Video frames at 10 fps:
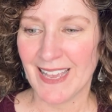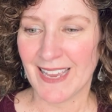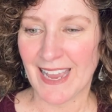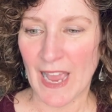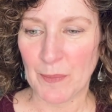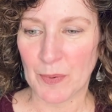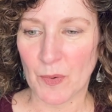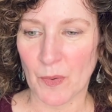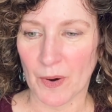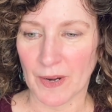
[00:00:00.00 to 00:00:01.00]

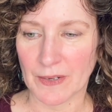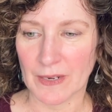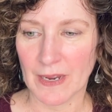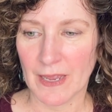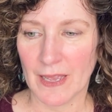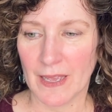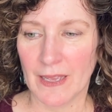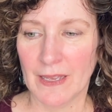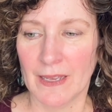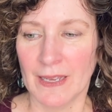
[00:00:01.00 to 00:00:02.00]
Capricorn.
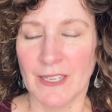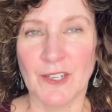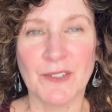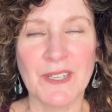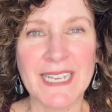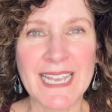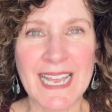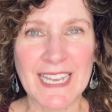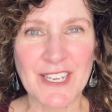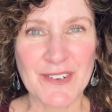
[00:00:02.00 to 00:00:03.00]
You're
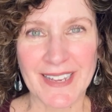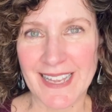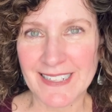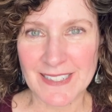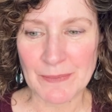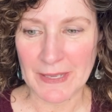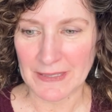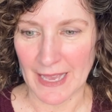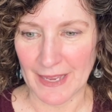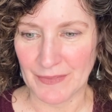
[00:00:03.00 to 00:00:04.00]
looking at your intimate
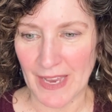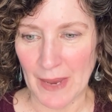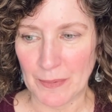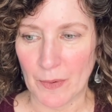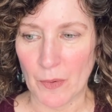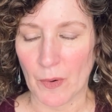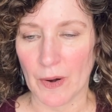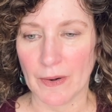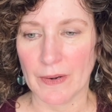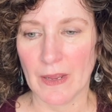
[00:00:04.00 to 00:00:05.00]
life,
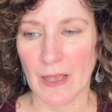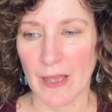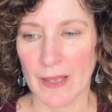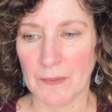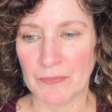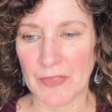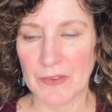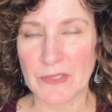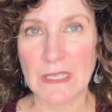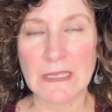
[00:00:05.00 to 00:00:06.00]
Capricorn.
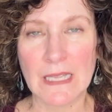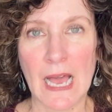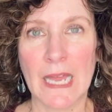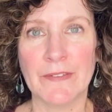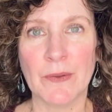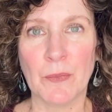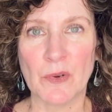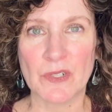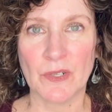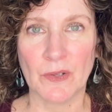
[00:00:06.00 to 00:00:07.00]
There's a lot of
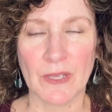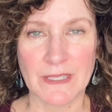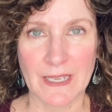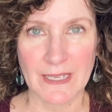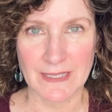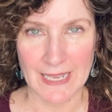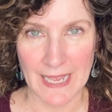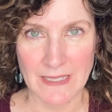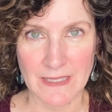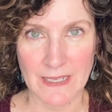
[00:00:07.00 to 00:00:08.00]
emotional
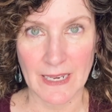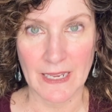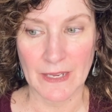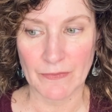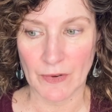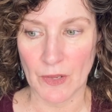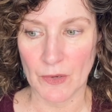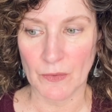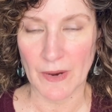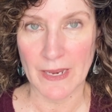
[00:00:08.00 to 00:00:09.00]
intensity for
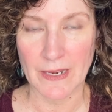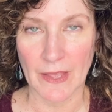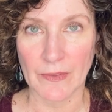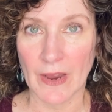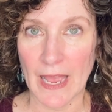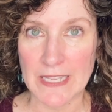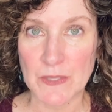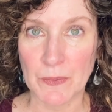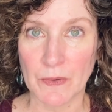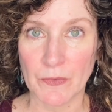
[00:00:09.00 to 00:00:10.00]
you right now. There
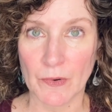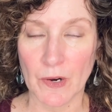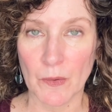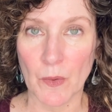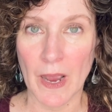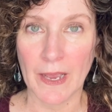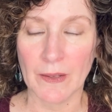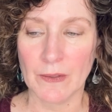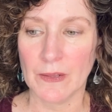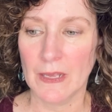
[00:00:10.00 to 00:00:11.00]
has been for a
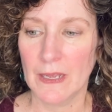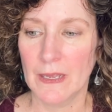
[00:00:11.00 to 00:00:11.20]
while.